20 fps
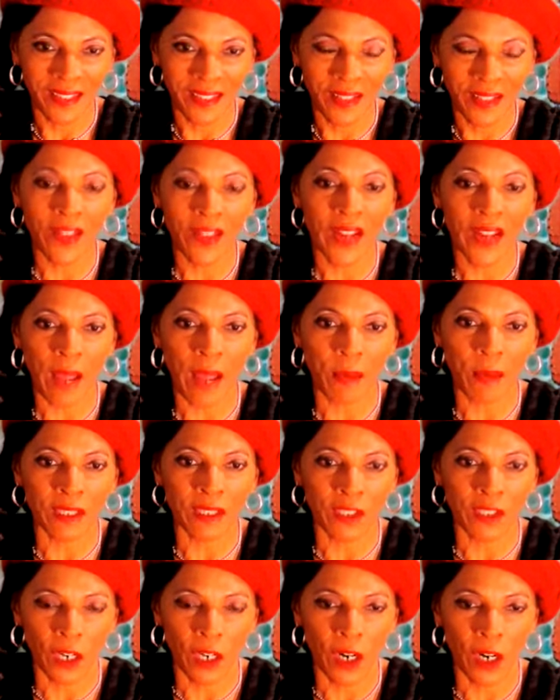they're
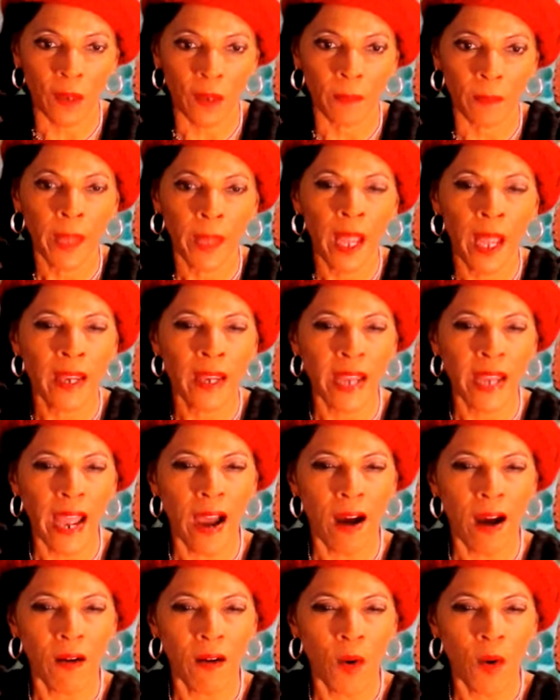damaged, they're hurt.
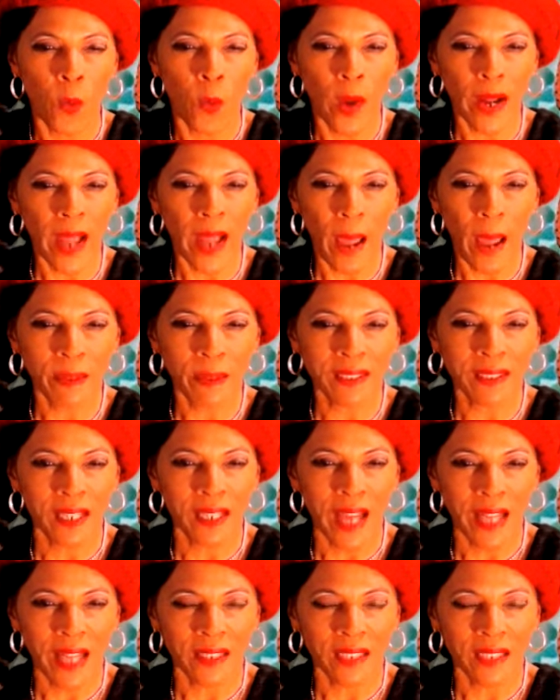Now, what happens a
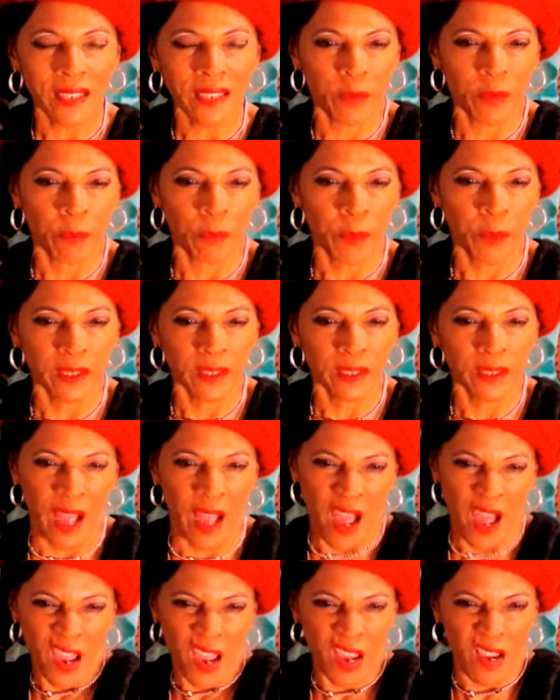lot of times, the person
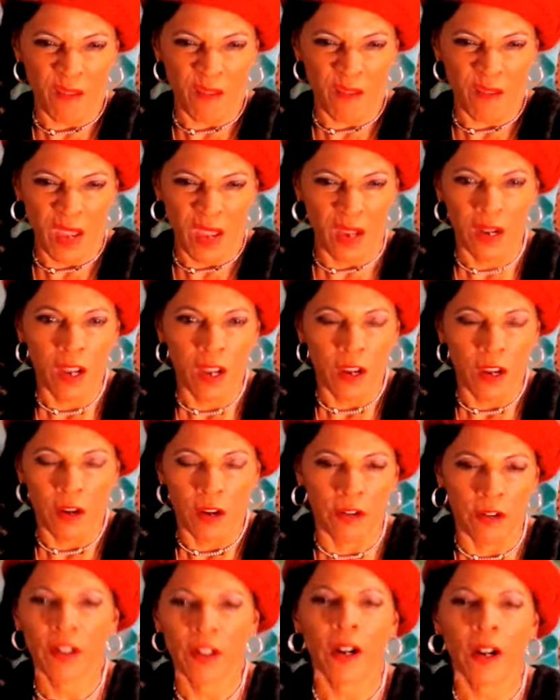I ain't man,
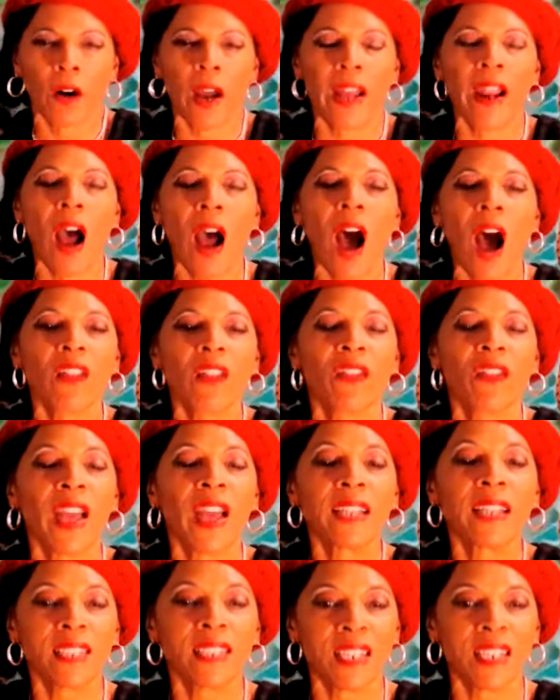you know, and oh,
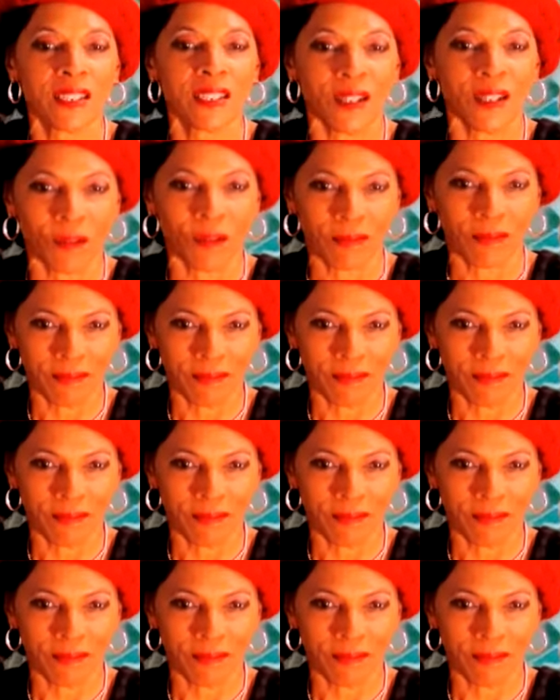that's ego.